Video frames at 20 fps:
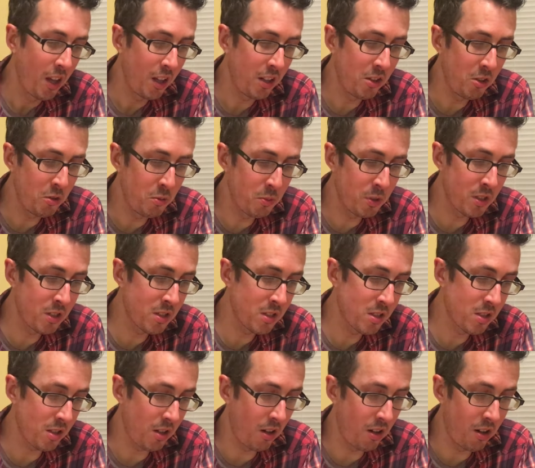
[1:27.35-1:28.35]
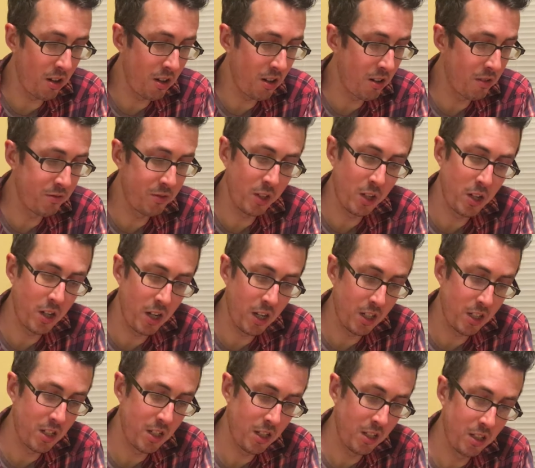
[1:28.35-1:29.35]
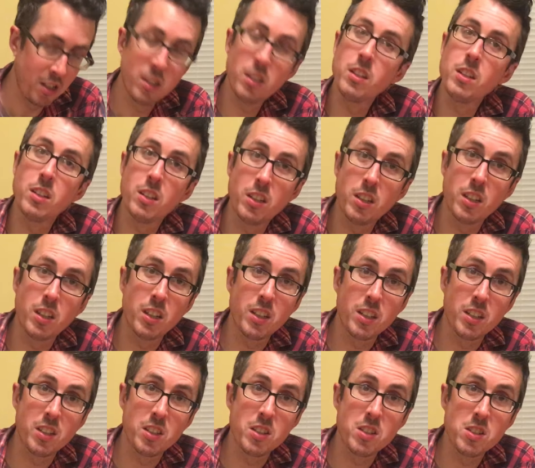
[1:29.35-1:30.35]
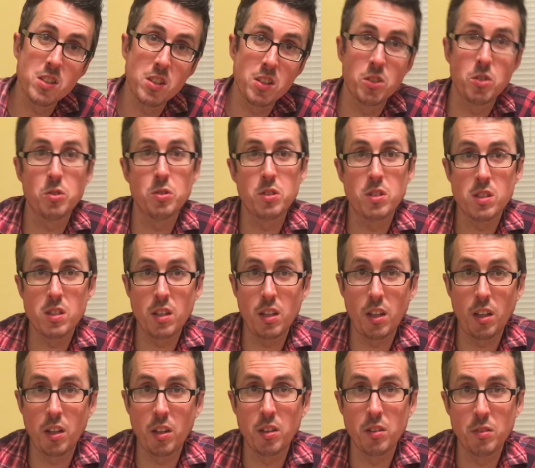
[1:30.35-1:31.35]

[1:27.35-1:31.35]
And humans are varied and interesting,